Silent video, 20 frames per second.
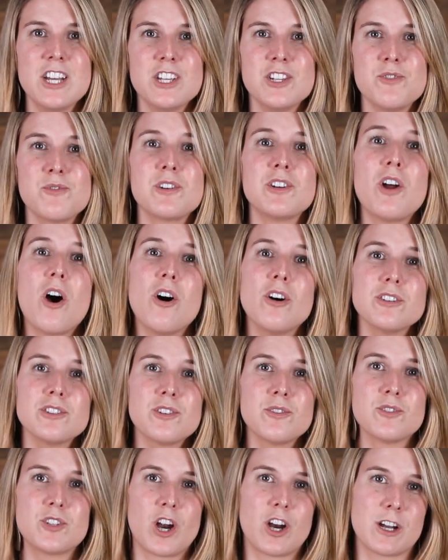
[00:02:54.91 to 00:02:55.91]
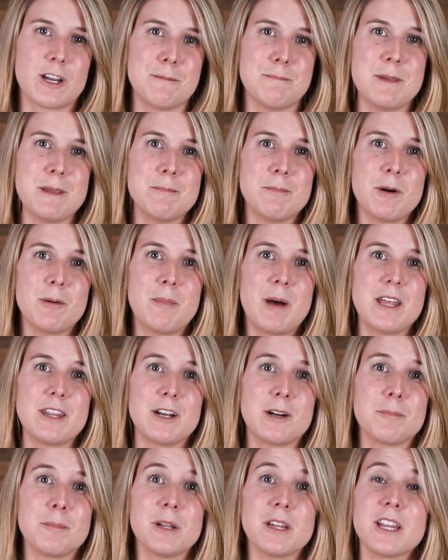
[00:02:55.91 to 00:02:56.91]
You can also target people by
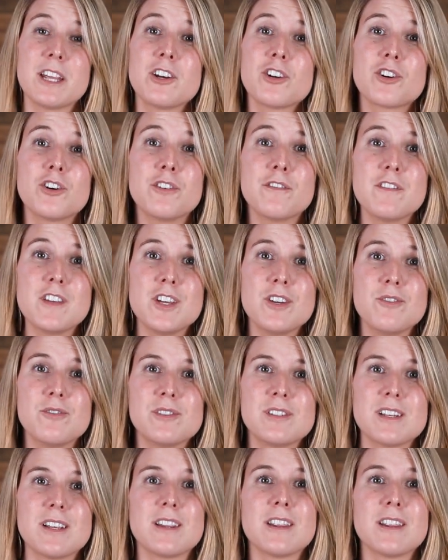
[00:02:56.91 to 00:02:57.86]
their political views,